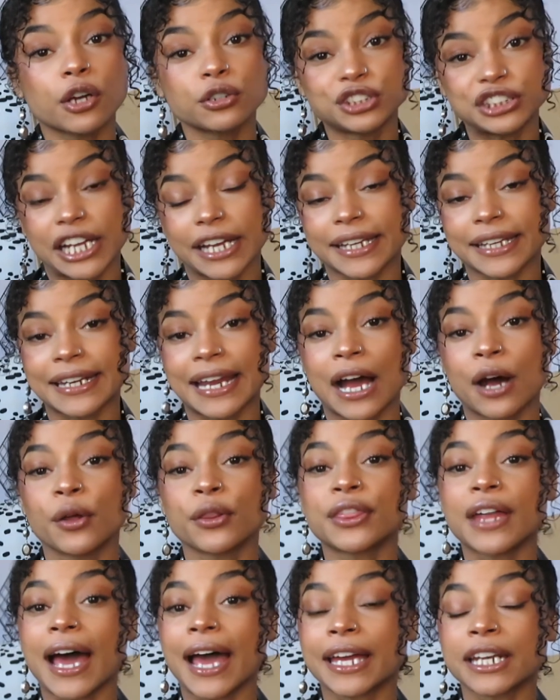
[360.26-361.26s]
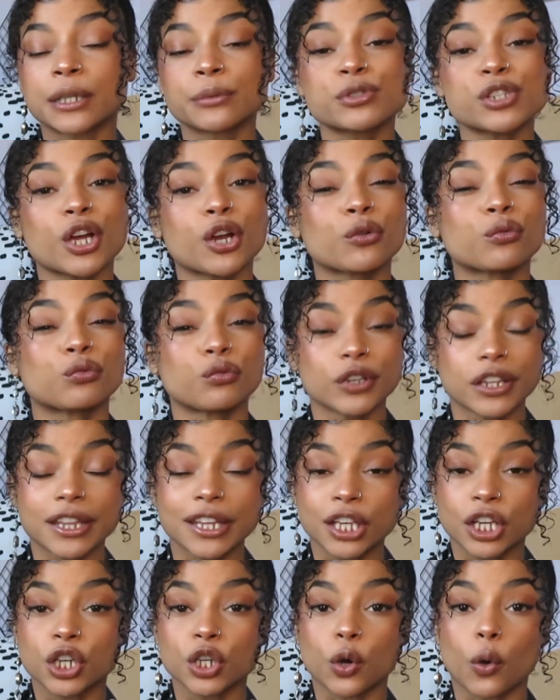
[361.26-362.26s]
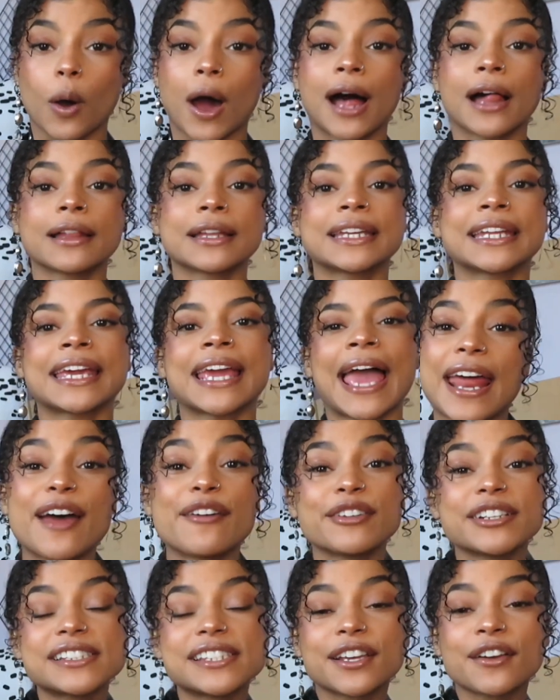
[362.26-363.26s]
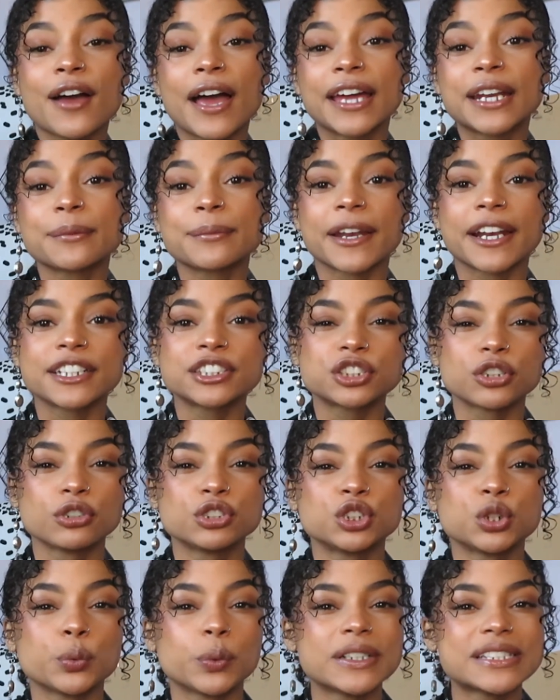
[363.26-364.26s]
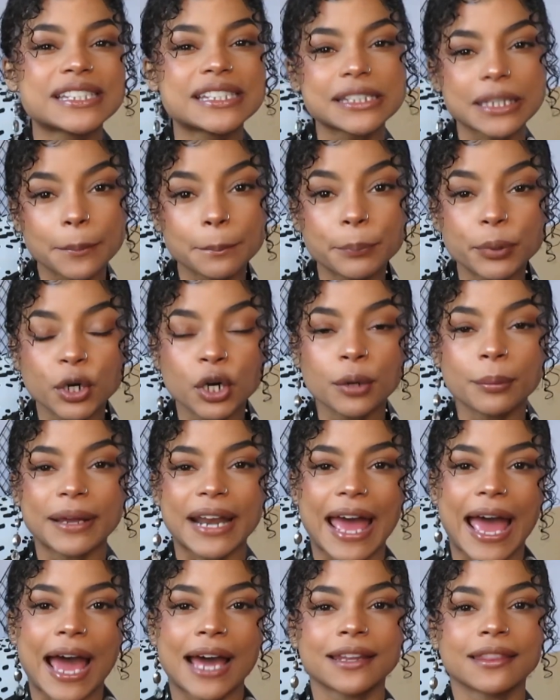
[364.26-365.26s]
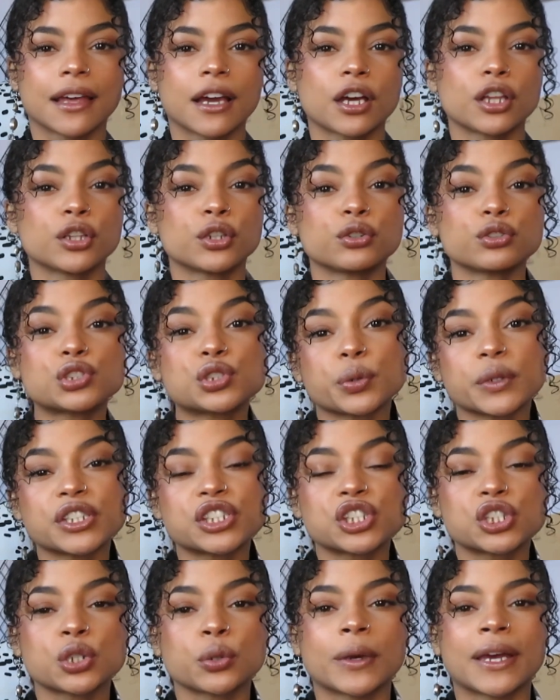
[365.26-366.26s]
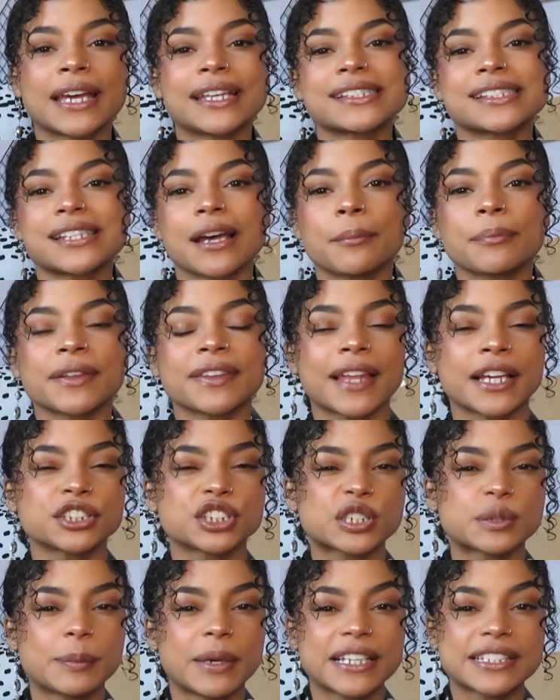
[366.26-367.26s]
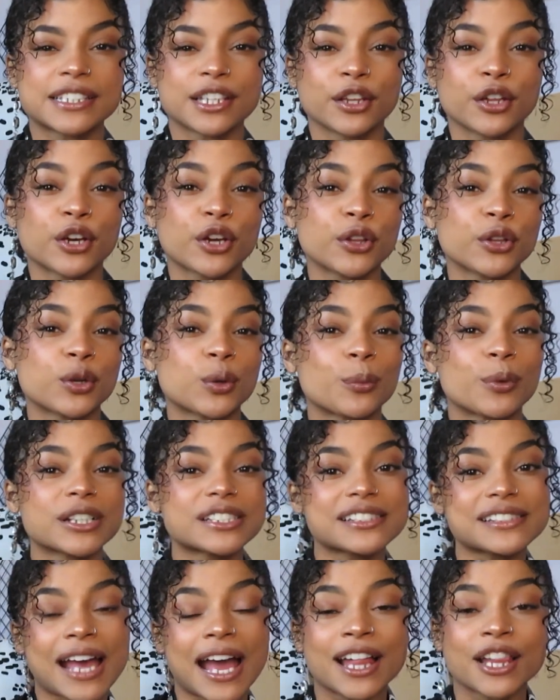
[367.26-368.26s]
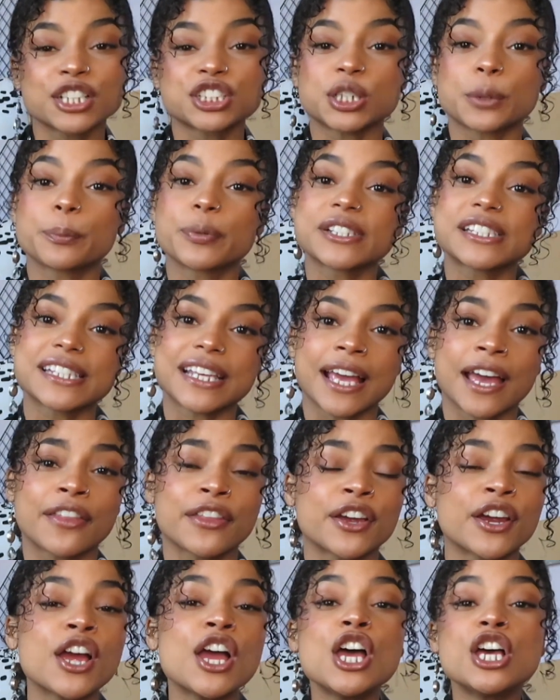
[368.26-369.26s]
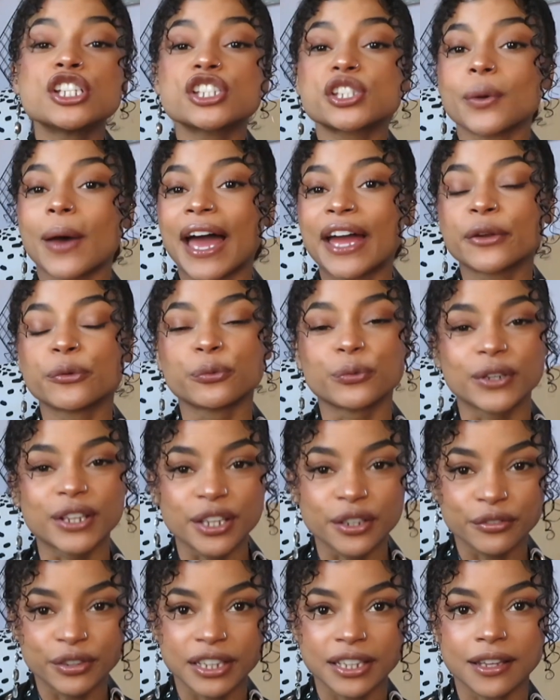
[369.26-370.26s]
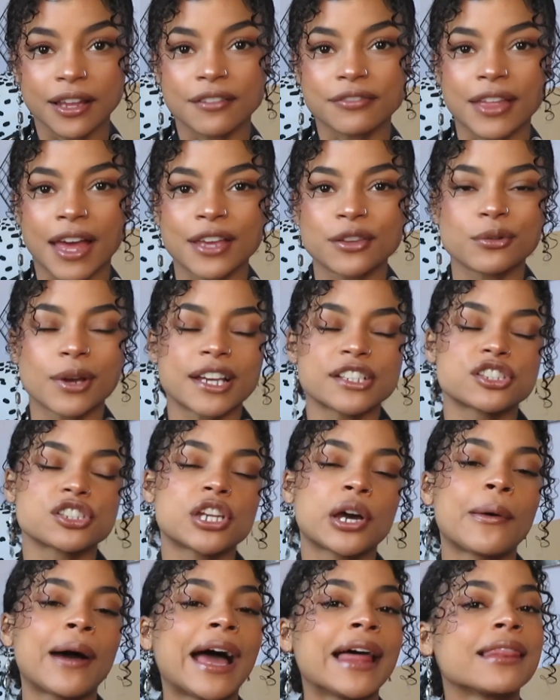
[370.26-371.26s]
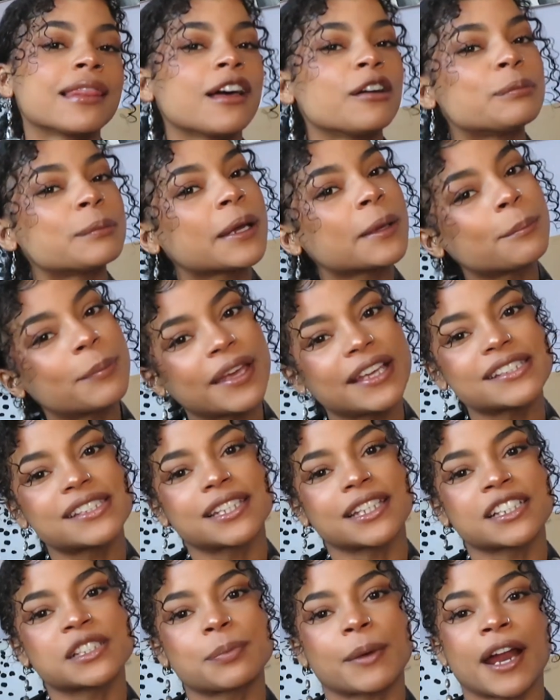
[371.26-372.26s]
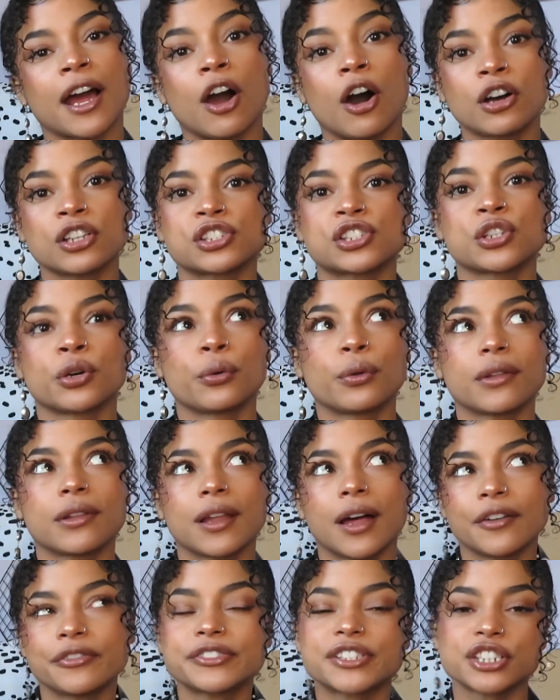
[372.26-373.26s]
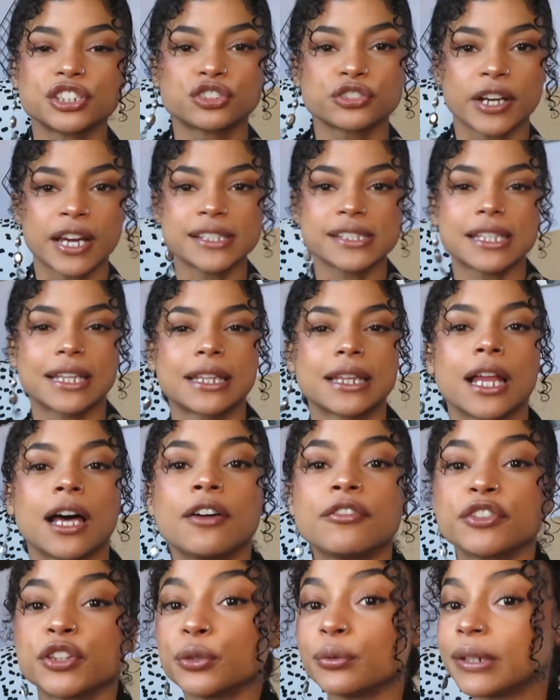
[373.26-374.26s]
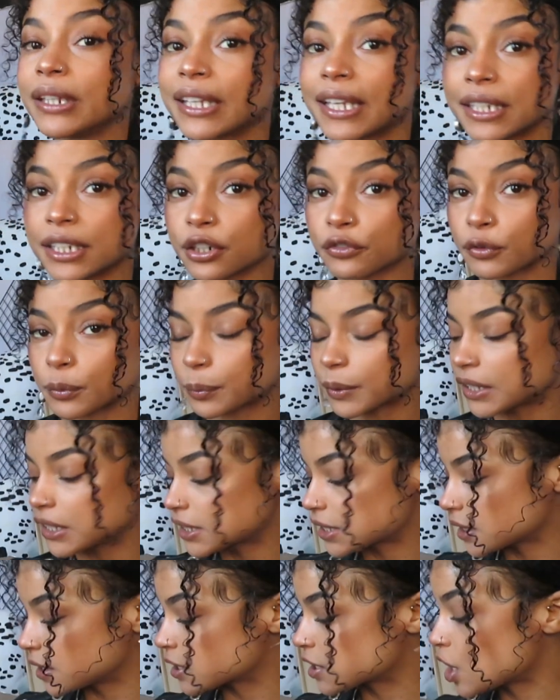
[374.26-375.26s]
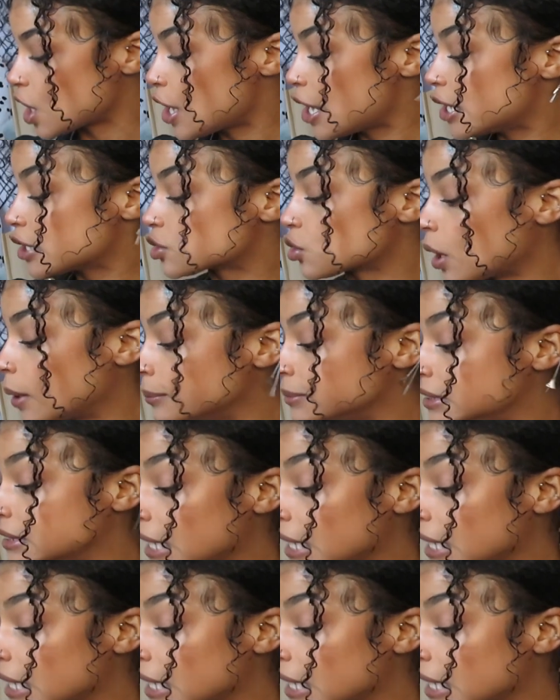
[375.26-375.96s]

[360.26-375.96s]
go check it out the items are really good quality and every single item that I showed you was simple but had like a little twist to it and something that just makes it look a little more stylish and put together so I really really love that you guys know I love my basics, but I also love to dress and love unique and different pieces. So I'm